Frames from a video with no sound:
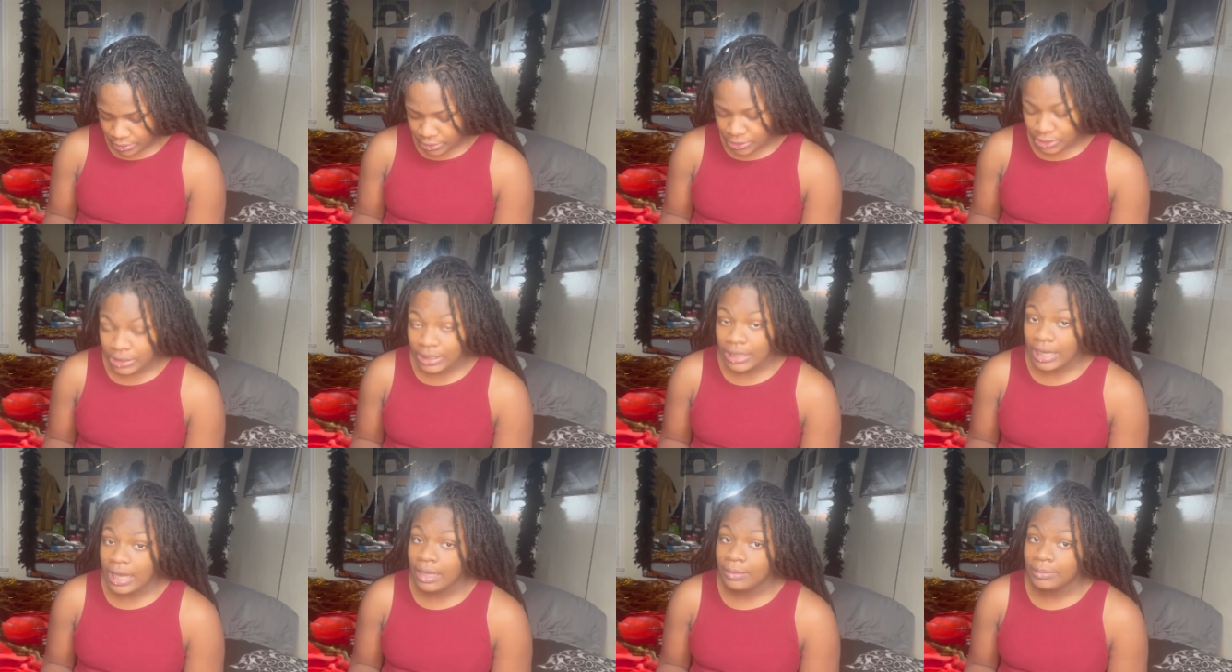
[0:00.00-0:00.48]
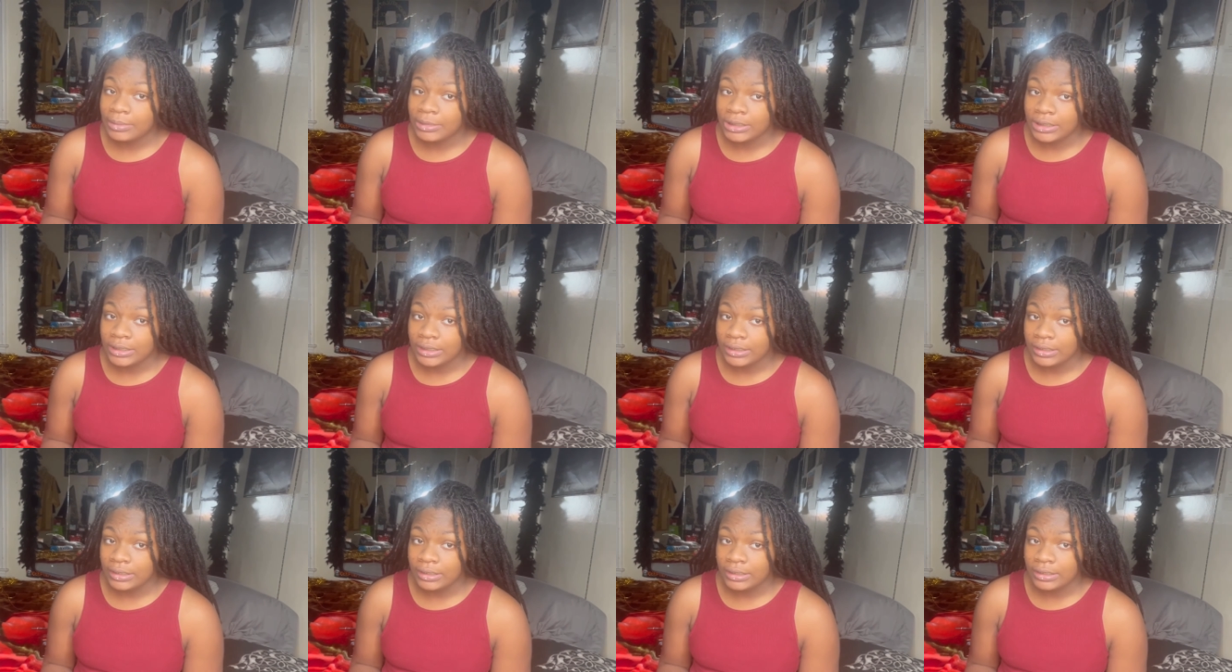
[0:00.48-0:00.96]
child,
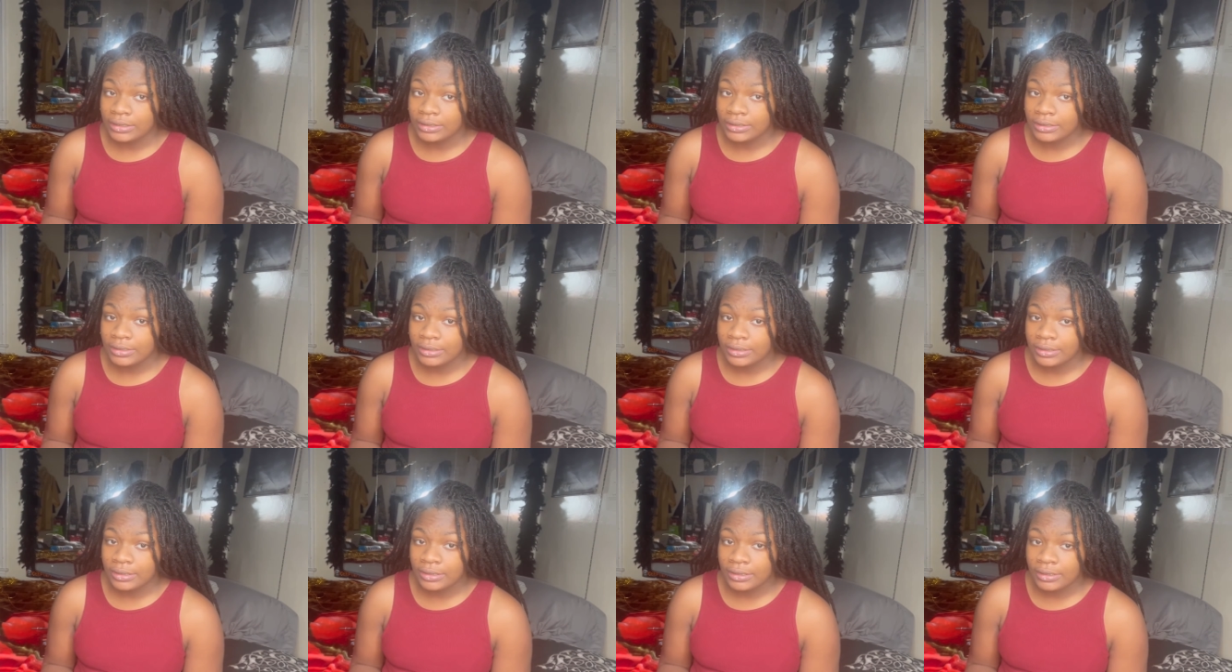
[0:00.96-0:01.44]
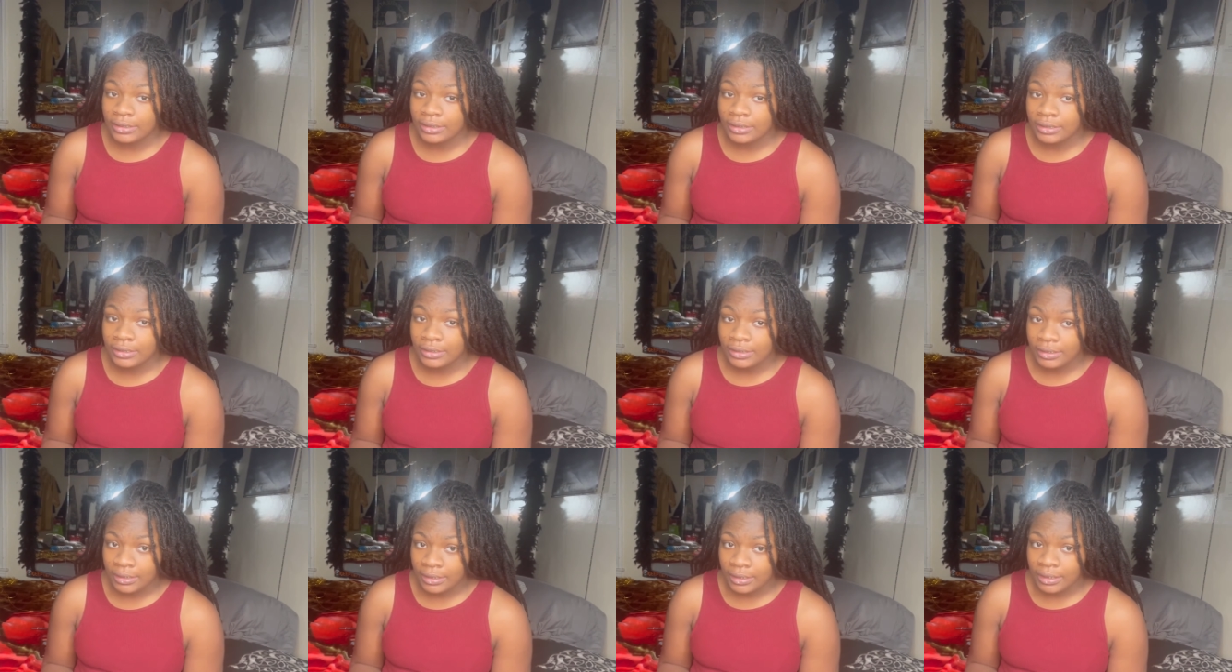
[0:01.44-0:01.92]
please.
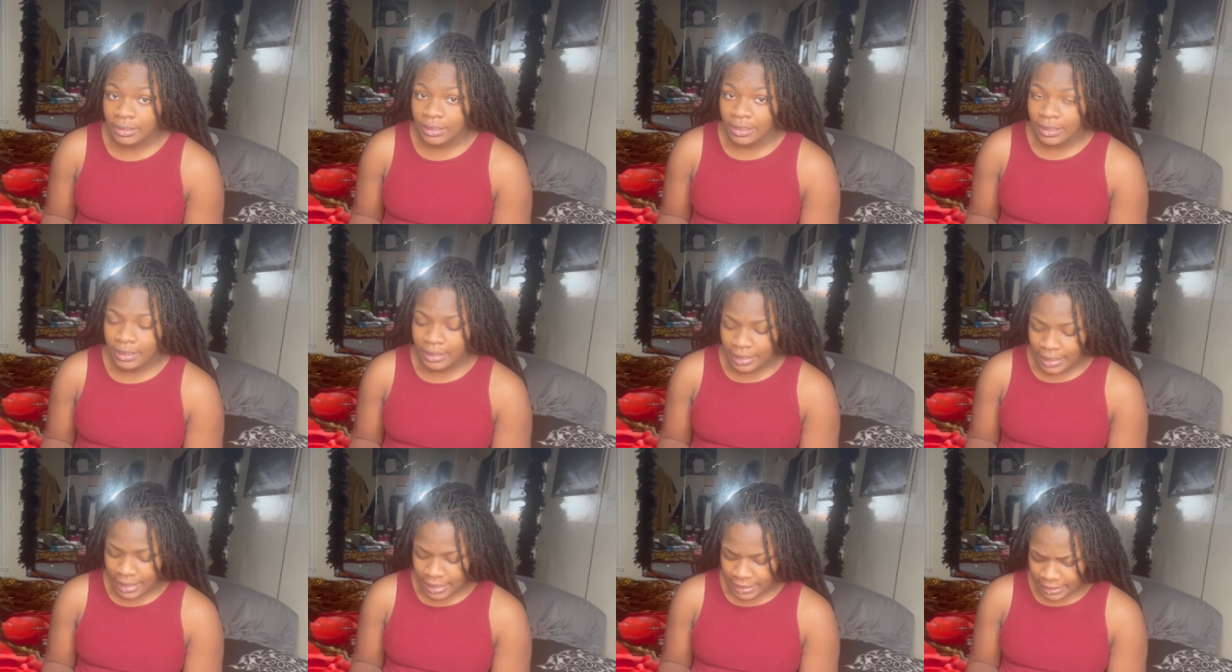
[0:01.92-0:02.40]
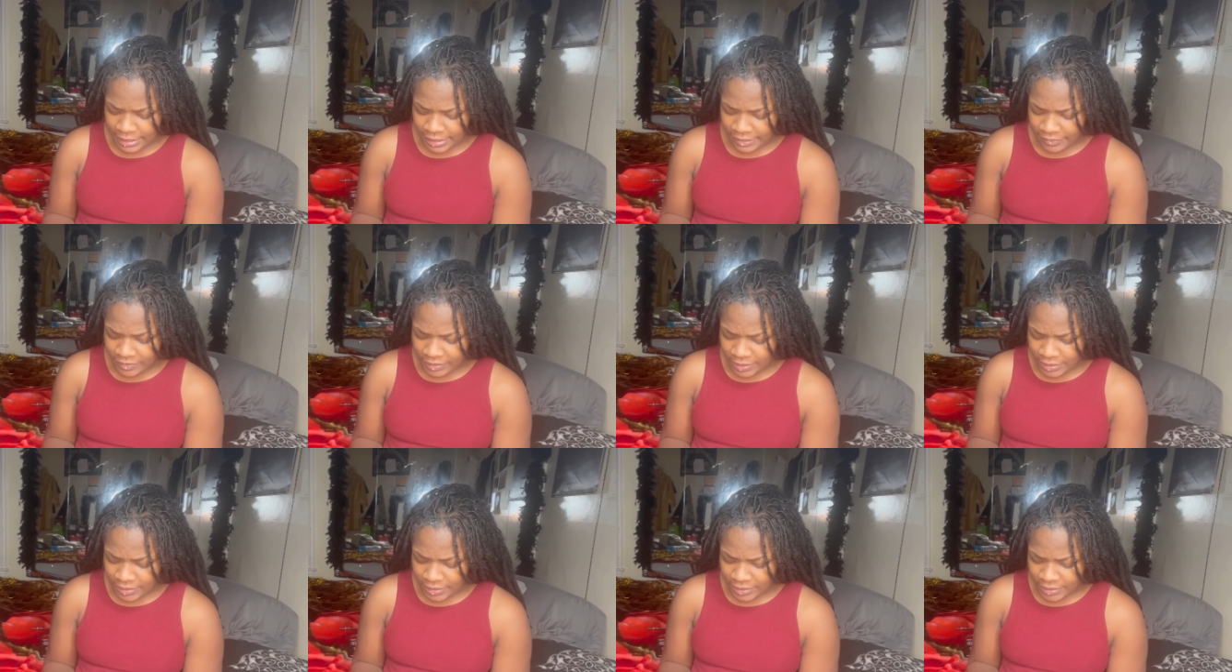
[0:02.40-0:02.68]
I leave